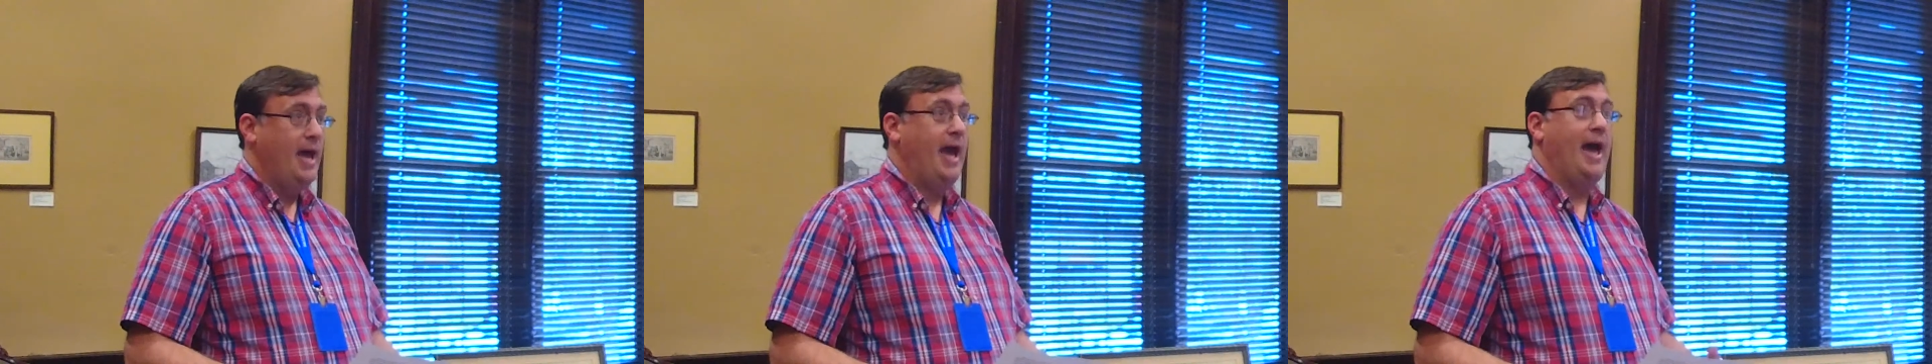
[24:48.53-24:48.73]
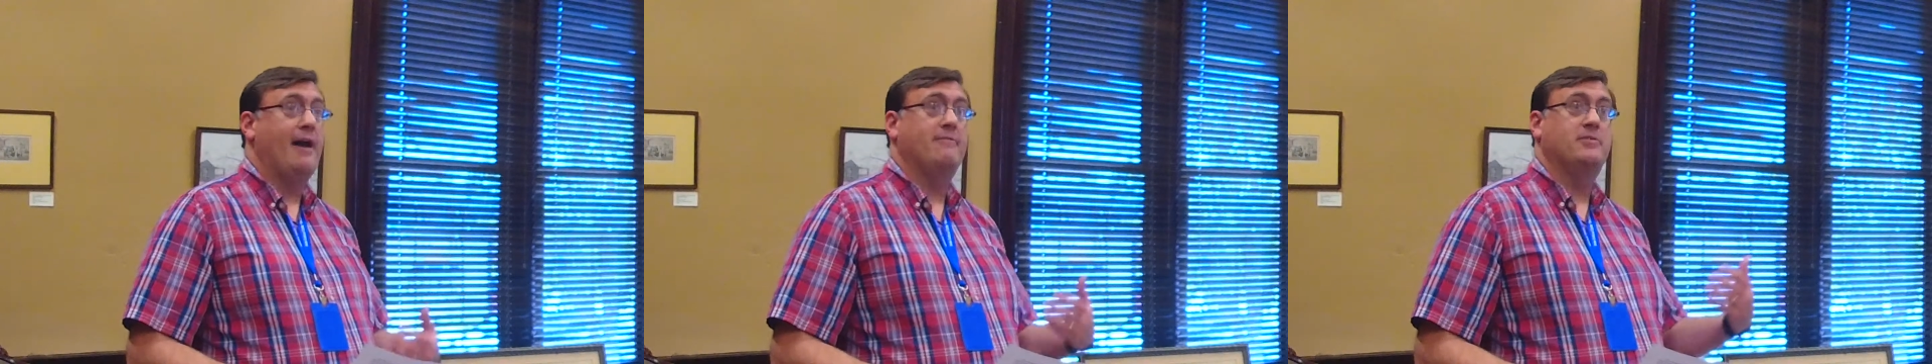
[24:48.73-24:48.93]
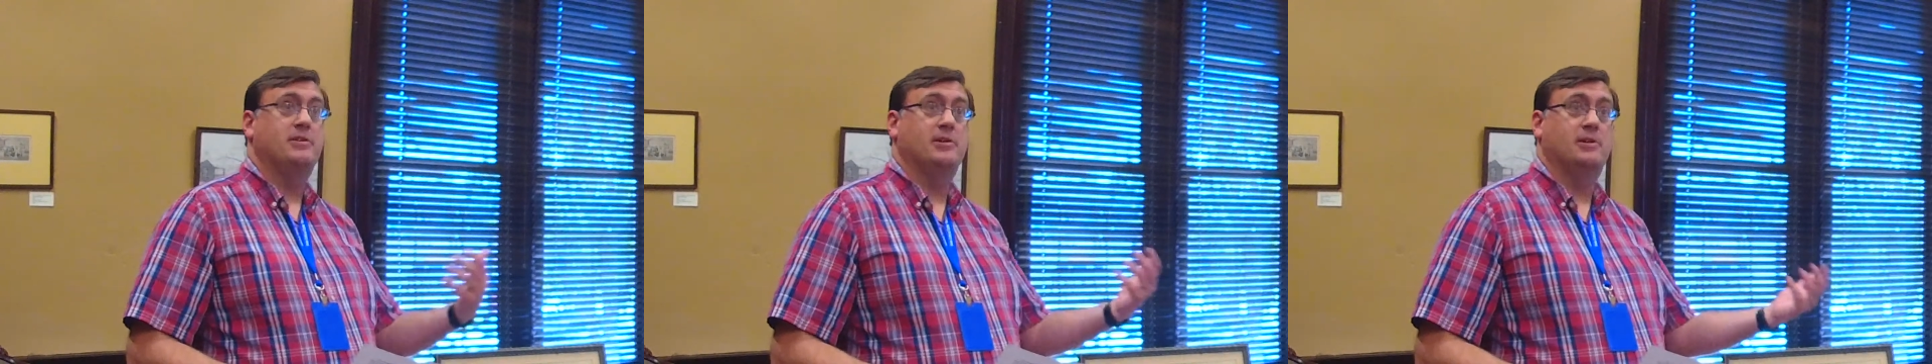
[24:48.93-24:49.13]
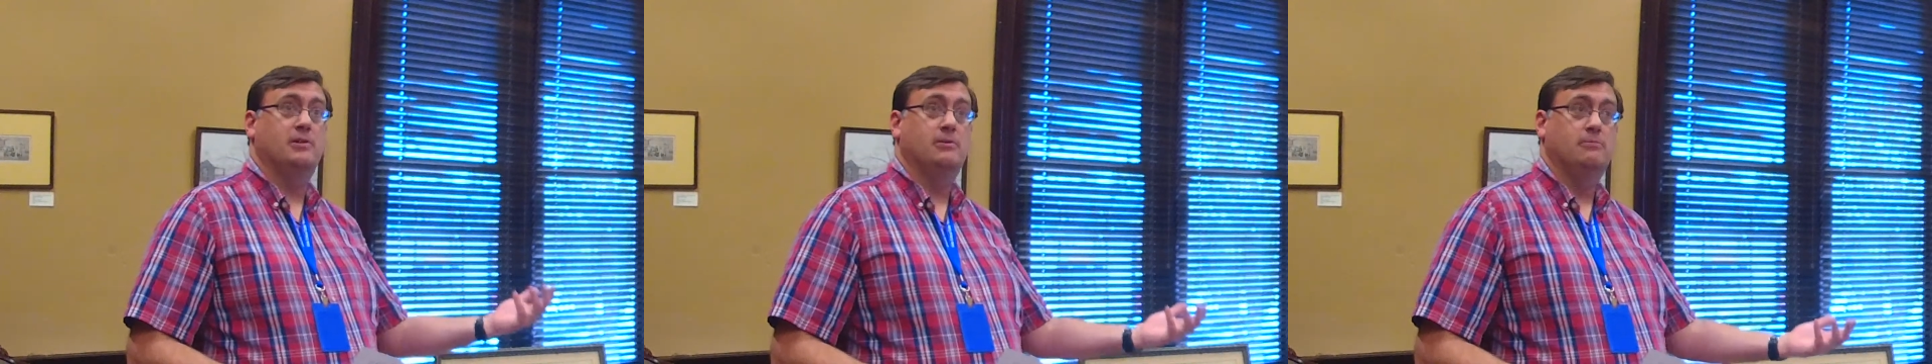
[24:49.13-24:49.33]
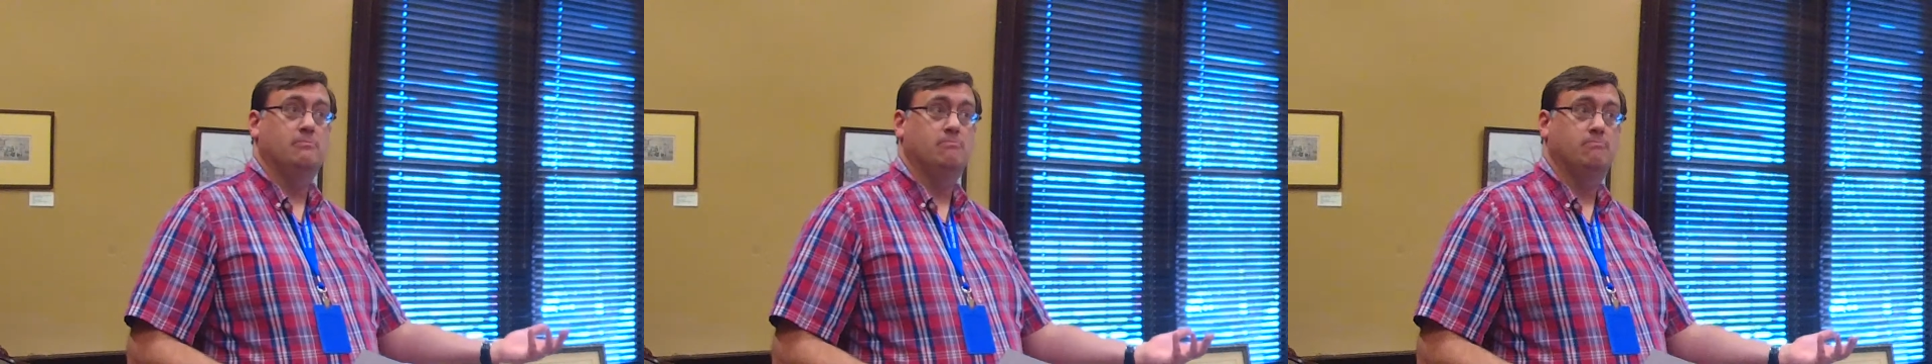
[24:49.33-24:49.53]

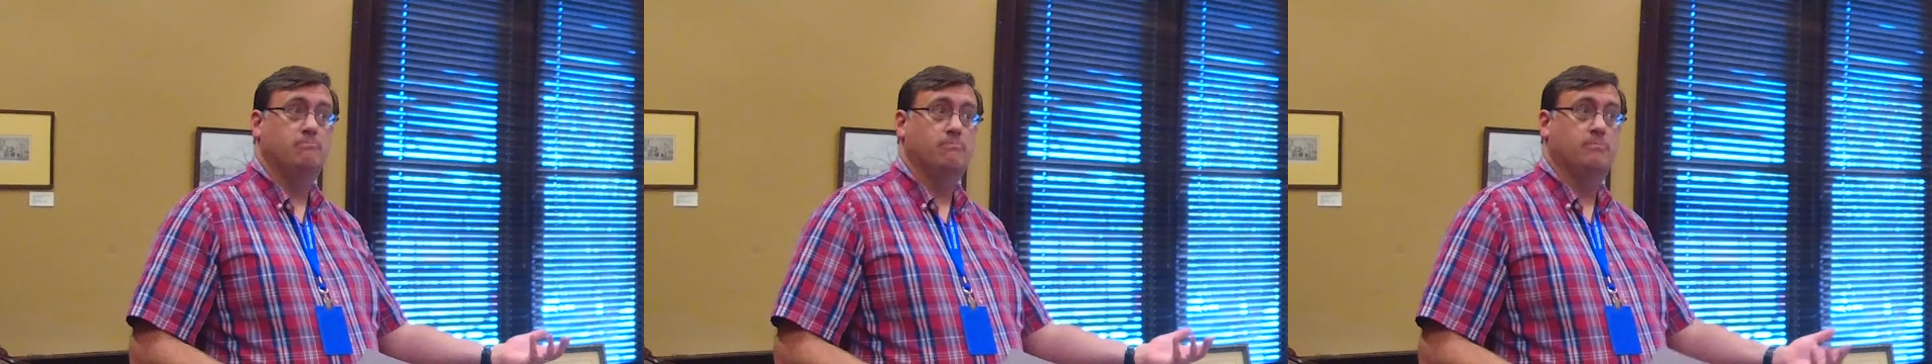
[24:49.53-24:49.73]
after